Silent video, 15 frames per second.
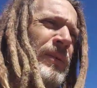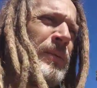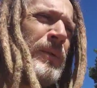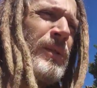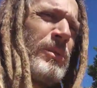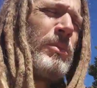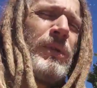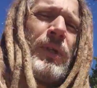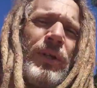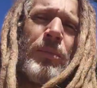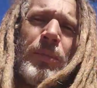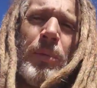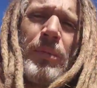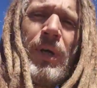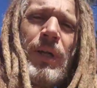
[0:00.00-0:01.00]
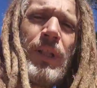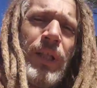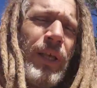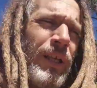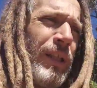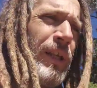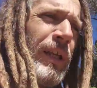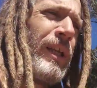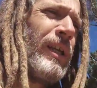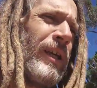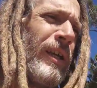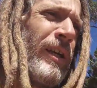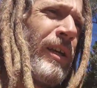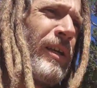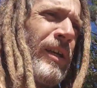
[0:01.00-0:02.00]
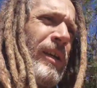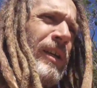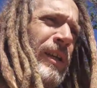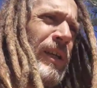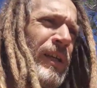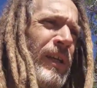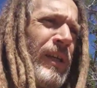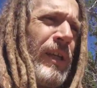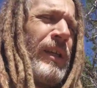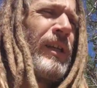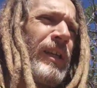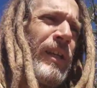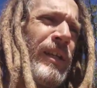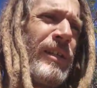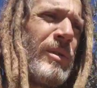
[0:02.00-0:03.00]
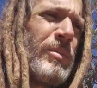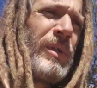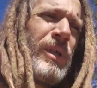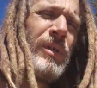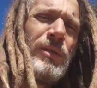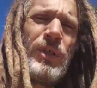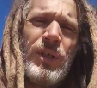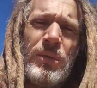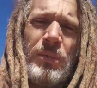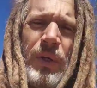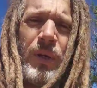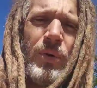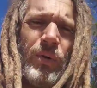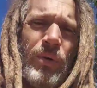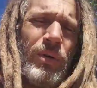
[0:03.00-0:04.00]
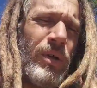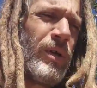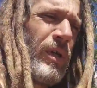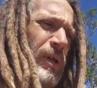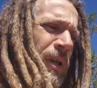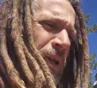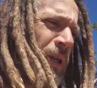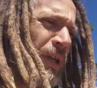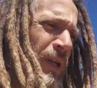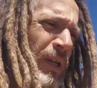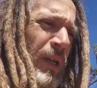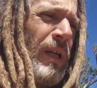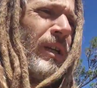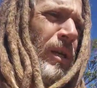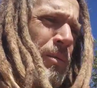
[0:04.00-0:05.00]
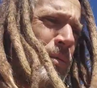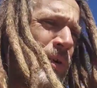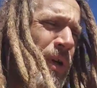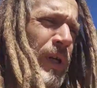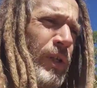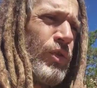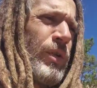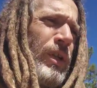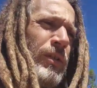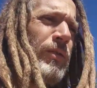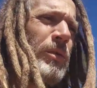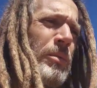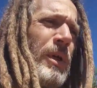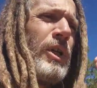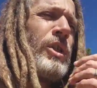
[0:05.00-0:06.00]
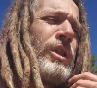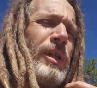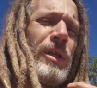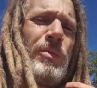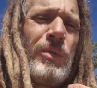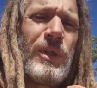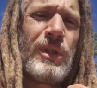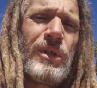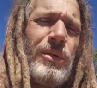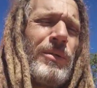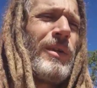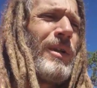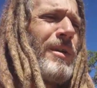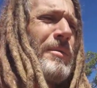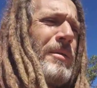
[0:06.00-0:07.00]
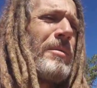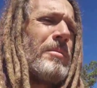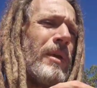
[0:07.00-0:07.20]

what's been on my mind lately has been just my whole pranic transformation and what's going on with